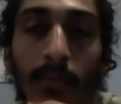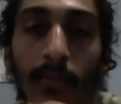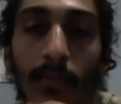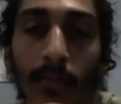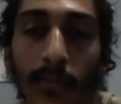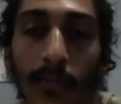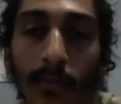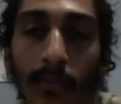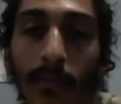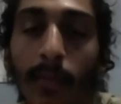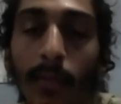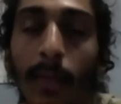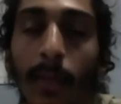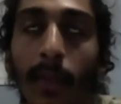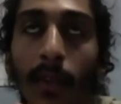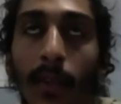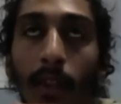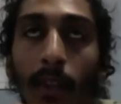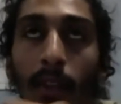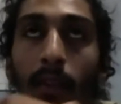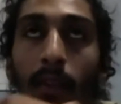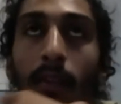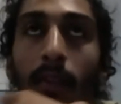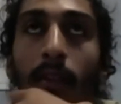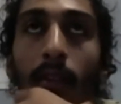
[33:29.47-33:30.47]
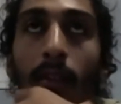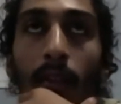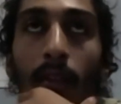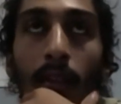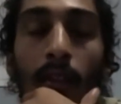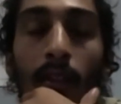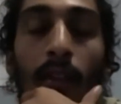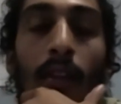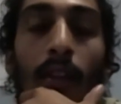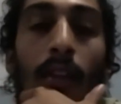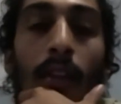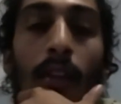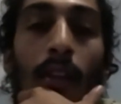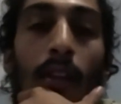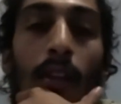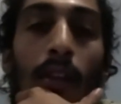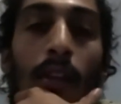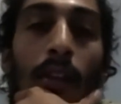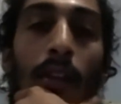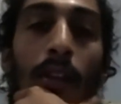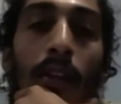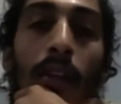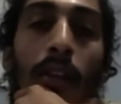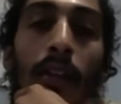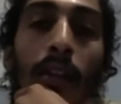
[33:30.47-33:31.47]
So I don't know like how common it is. And then
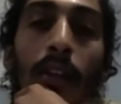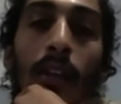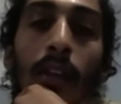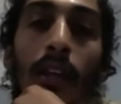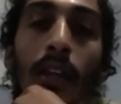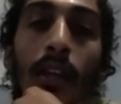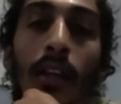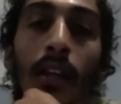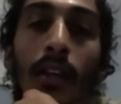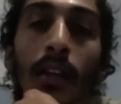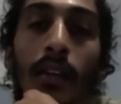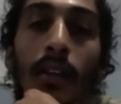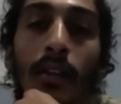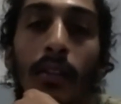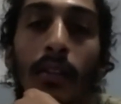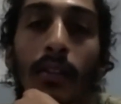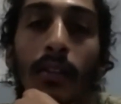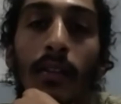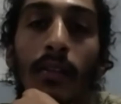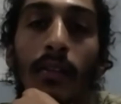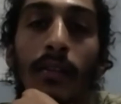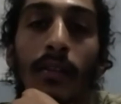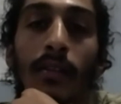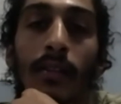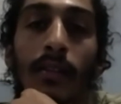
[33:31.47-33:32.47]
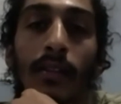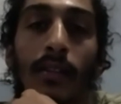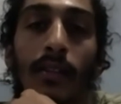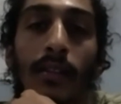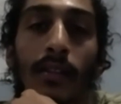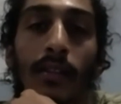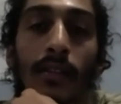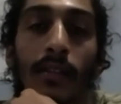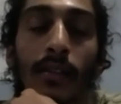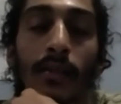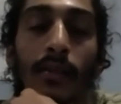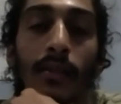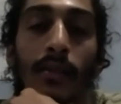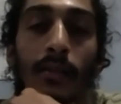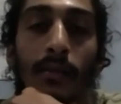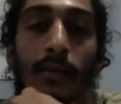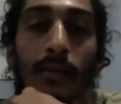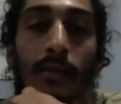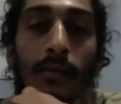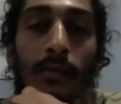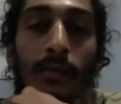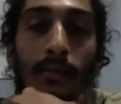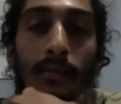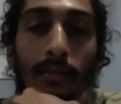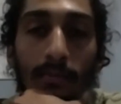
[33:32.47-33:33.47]
obviously Miller happens, and he's
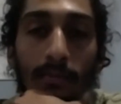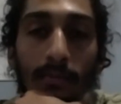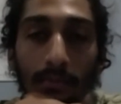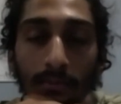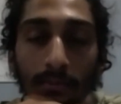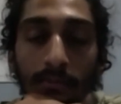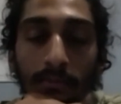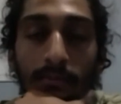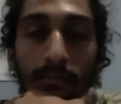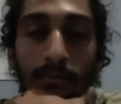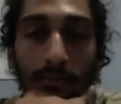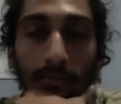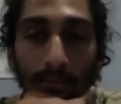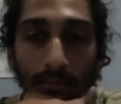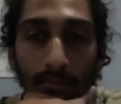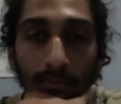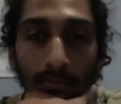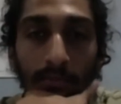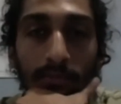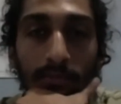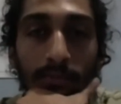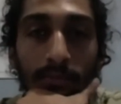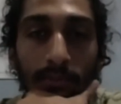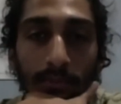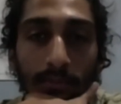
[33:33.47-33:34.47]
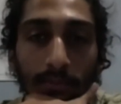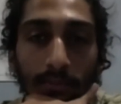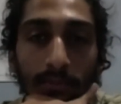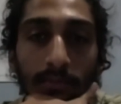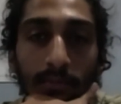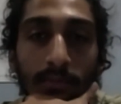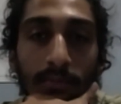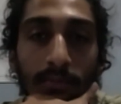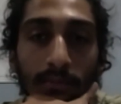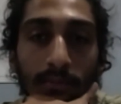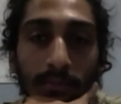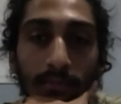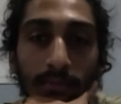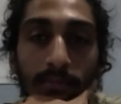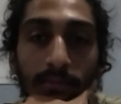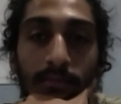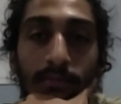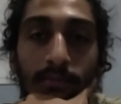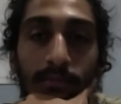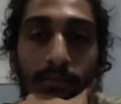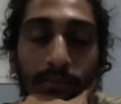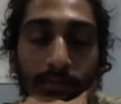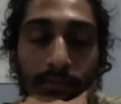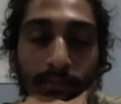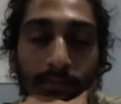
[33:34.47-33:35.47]
got like four or five different substances mm-hmm. in
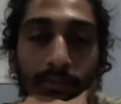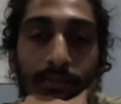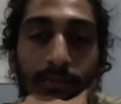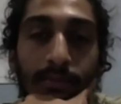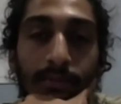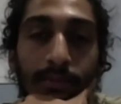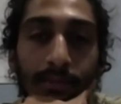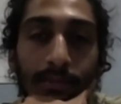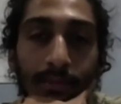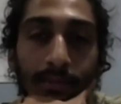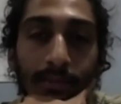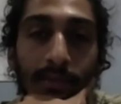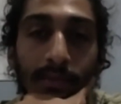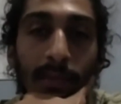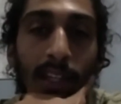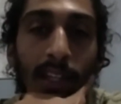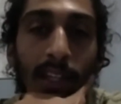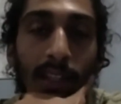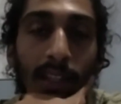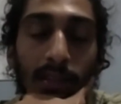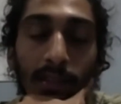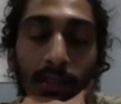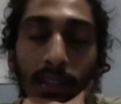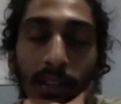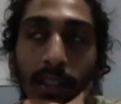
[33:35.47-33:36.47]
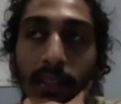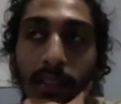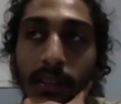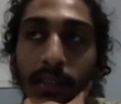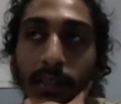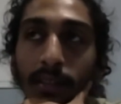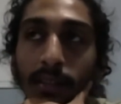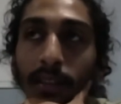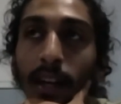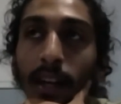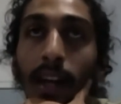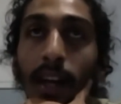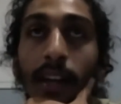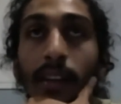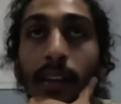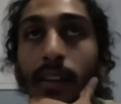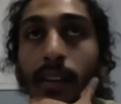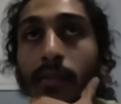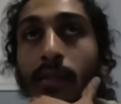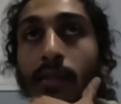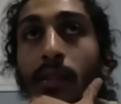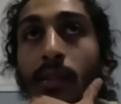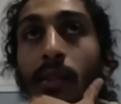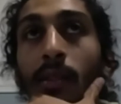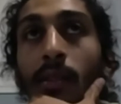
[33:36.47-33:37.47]
him, um, and he gets. I do not
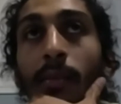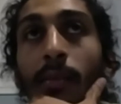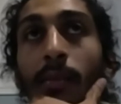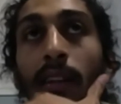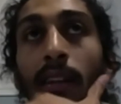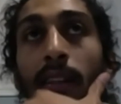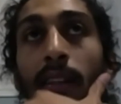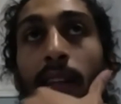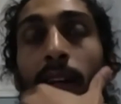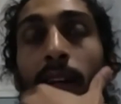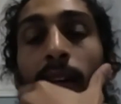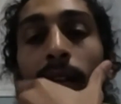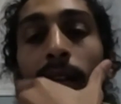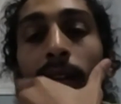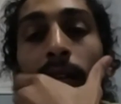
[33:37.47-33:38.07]
even know about that.